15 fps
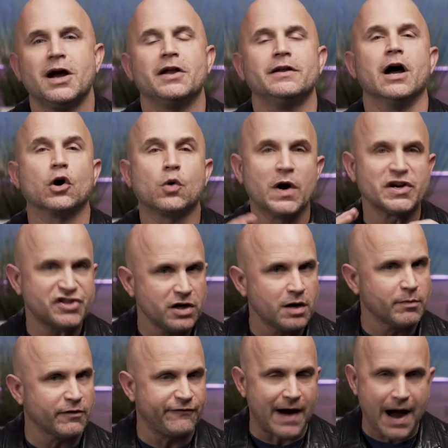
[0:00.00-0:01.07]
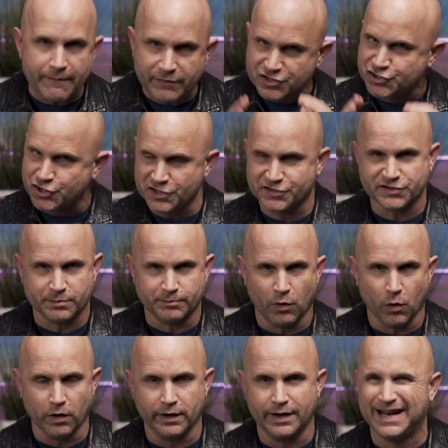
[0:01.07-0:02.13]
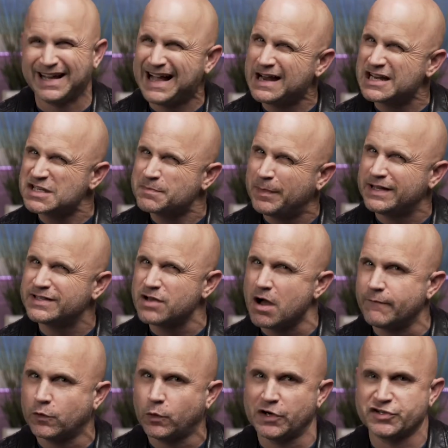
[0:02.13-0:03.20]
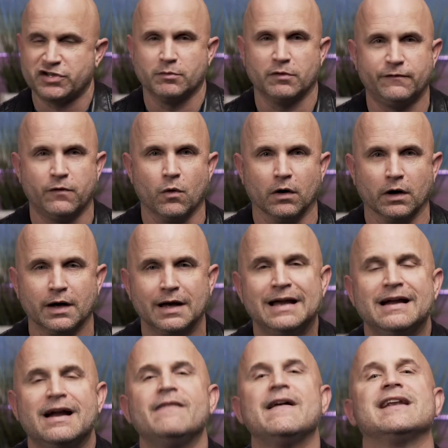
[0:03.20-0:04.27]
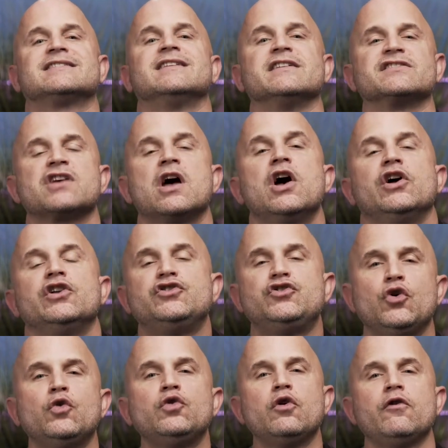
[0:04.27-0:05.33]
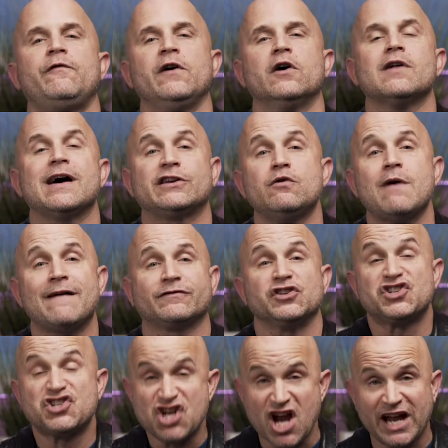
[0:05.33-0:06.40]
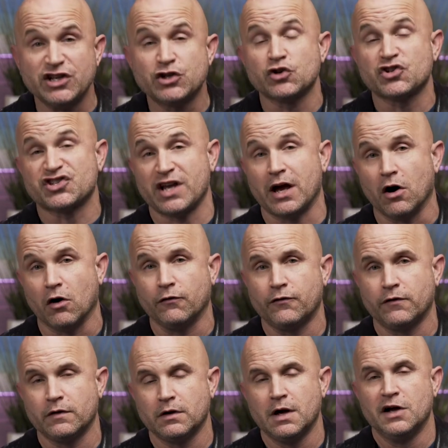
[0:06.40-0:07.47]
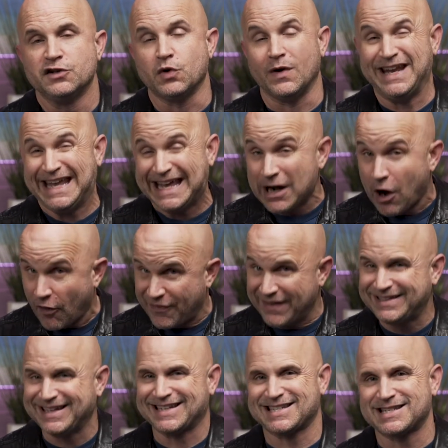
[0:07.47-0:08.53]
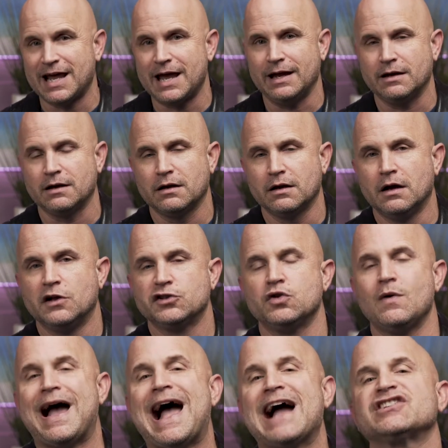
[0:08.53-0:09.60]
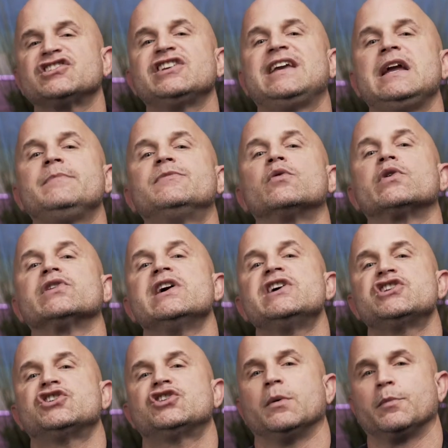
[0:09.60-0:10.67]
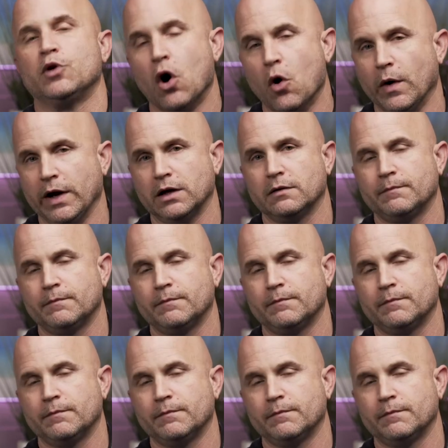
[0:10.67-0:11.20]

Now, question number 5 is just as important, and it kind of spins off of question number 4, and that is this. Do you feel like you have to change yourself to an inauthentic state to actually keep the relationship going?